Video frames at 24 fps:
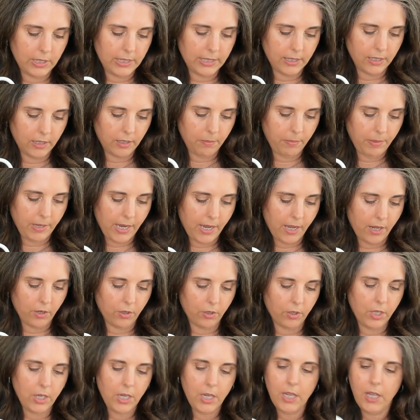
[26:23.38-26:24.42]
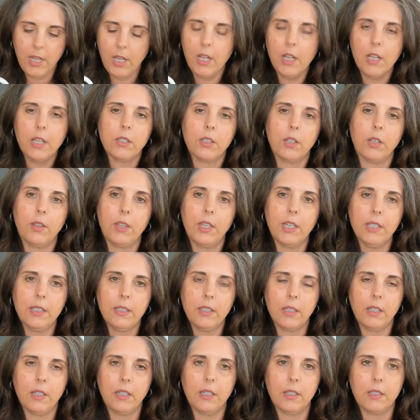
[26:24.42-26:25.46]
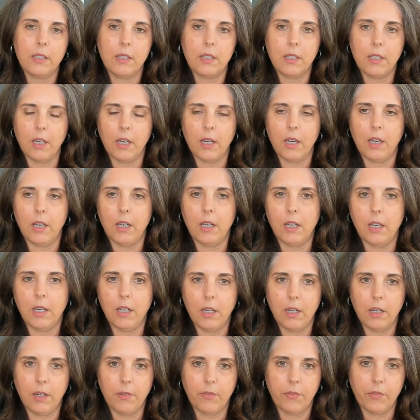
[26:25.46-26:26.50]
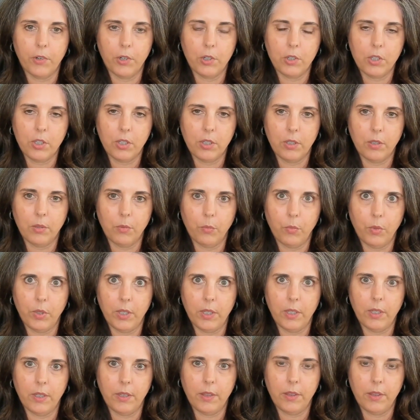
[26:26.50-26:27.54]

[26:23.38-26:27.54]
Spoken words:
in the pattern. So this is the version with